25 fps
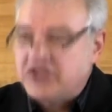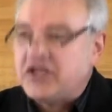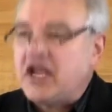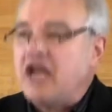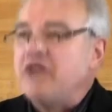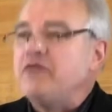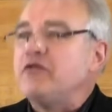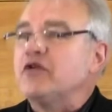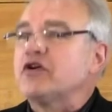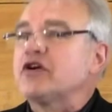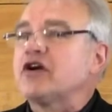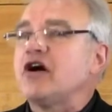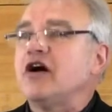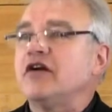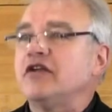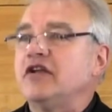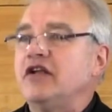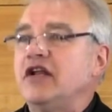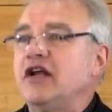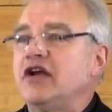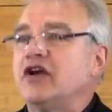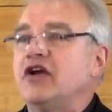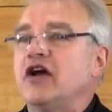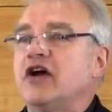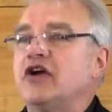Schaeffer
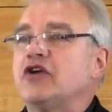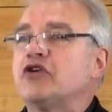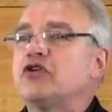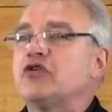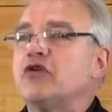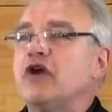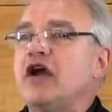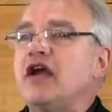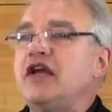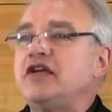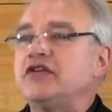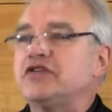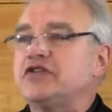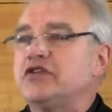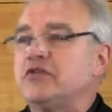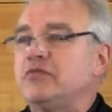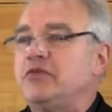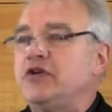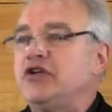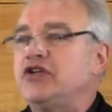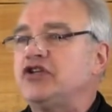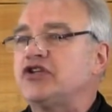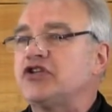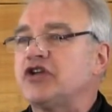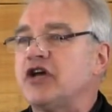called it a, a, grace
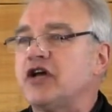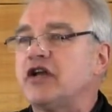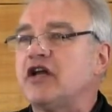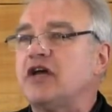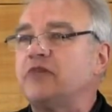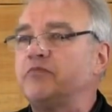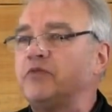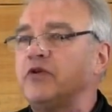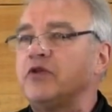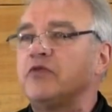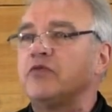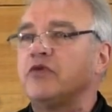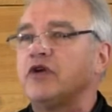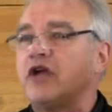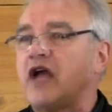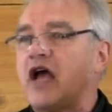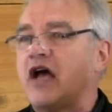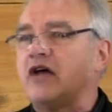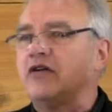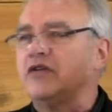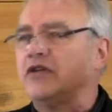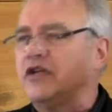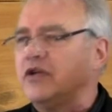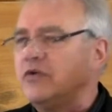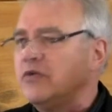to be shut up in
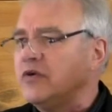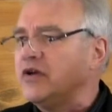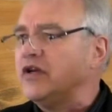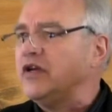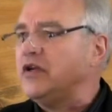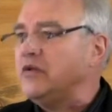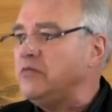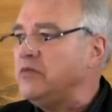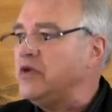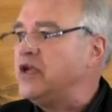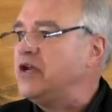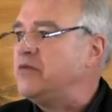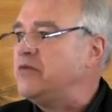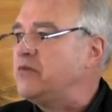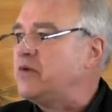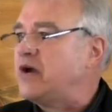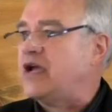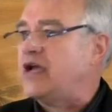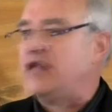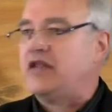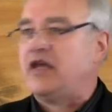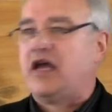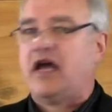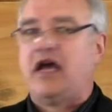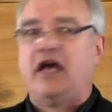reality. What did he mean
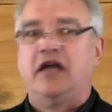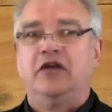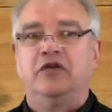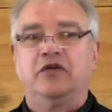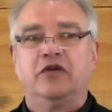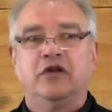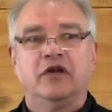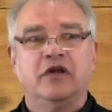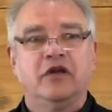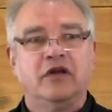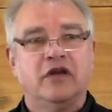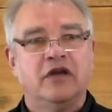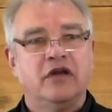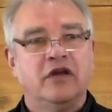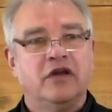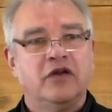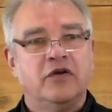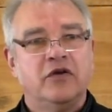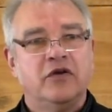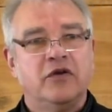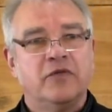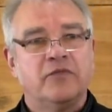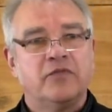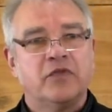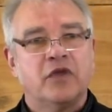by that?
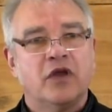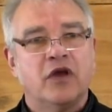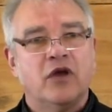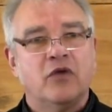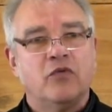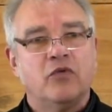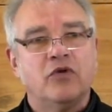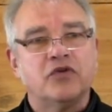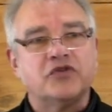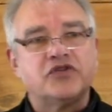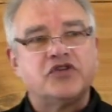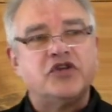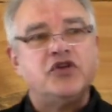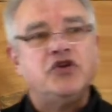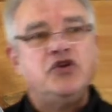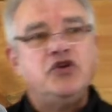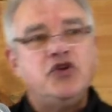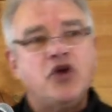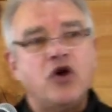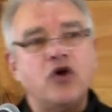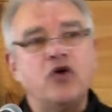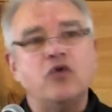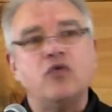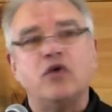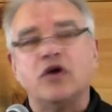Well, to
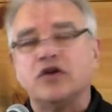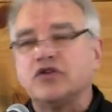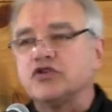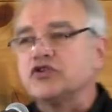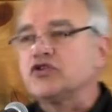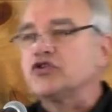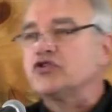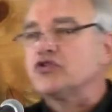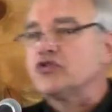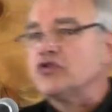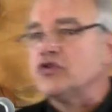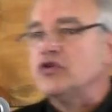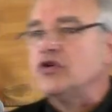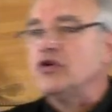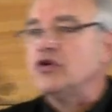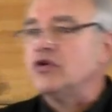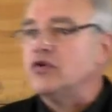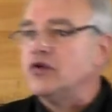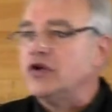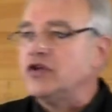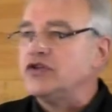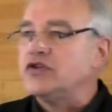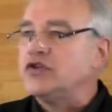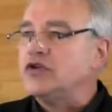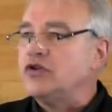know what's
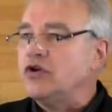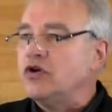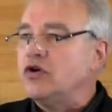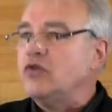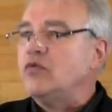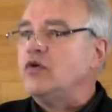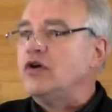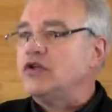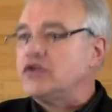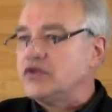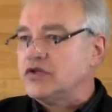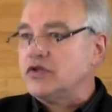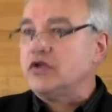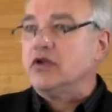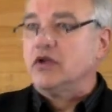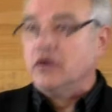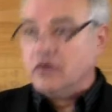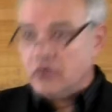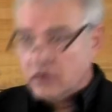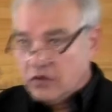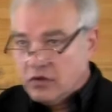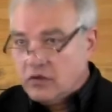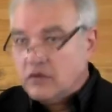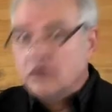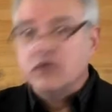true and to know what's
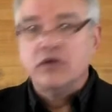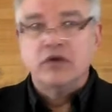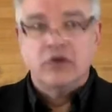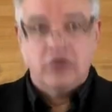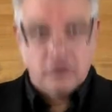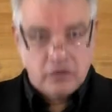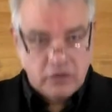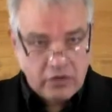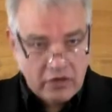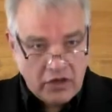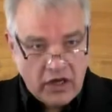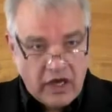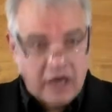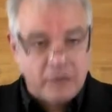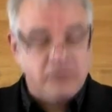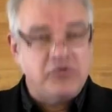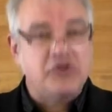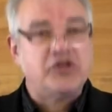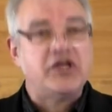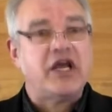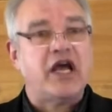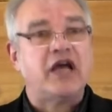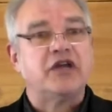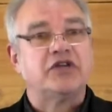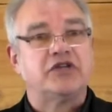
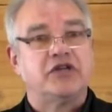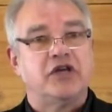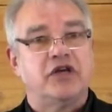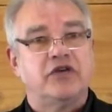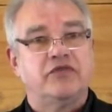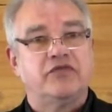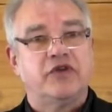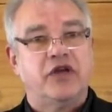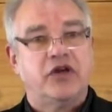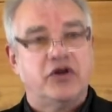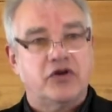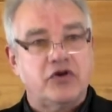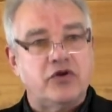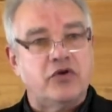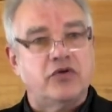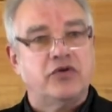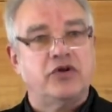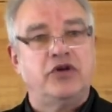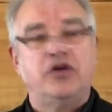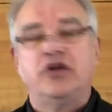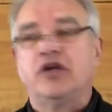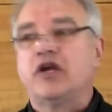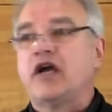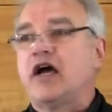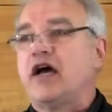objective and
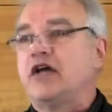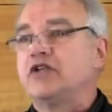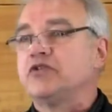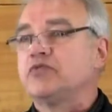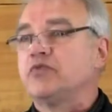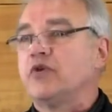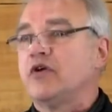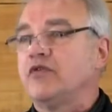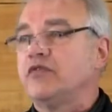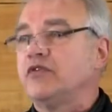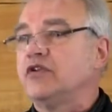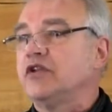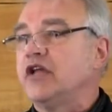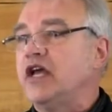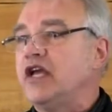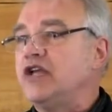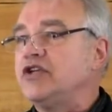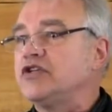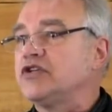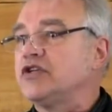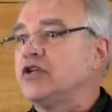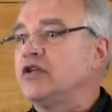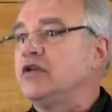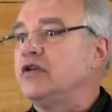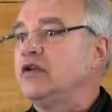according to God's
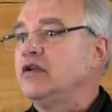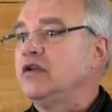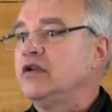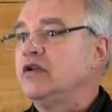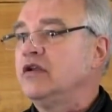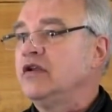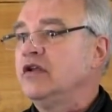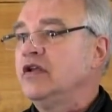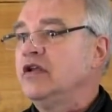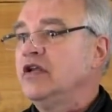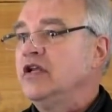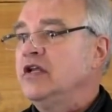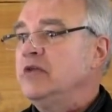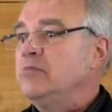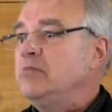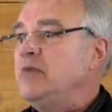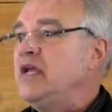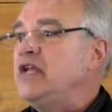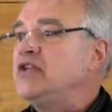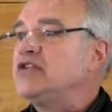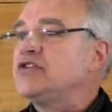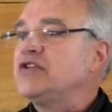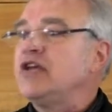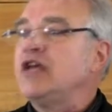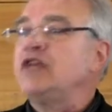revelation
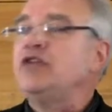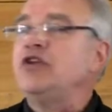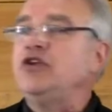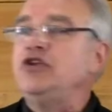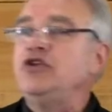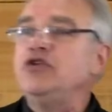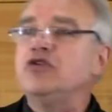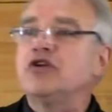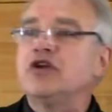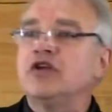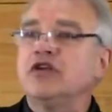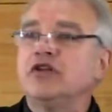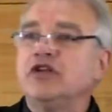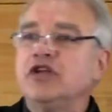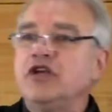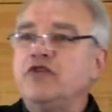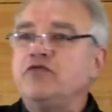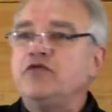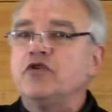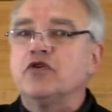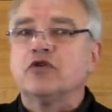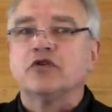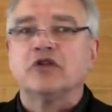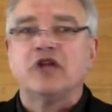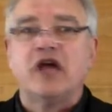means then that you can
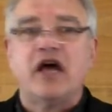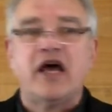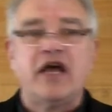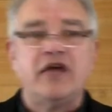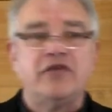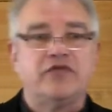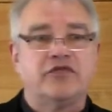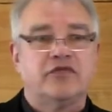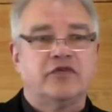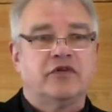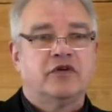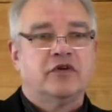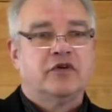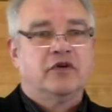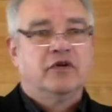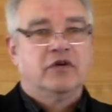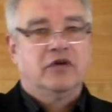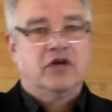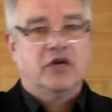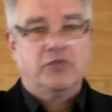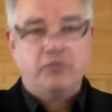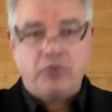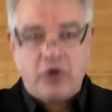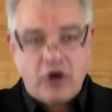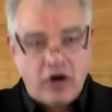live your life
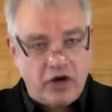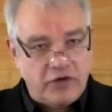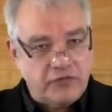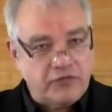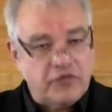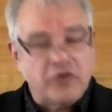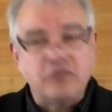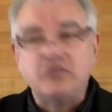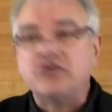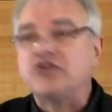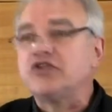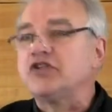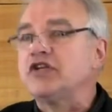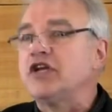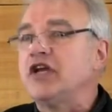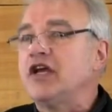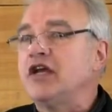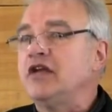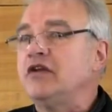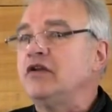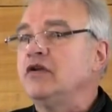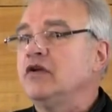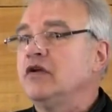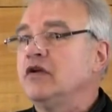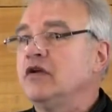apart from
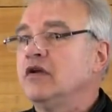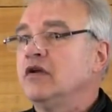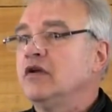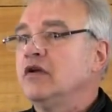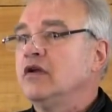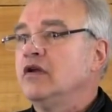sin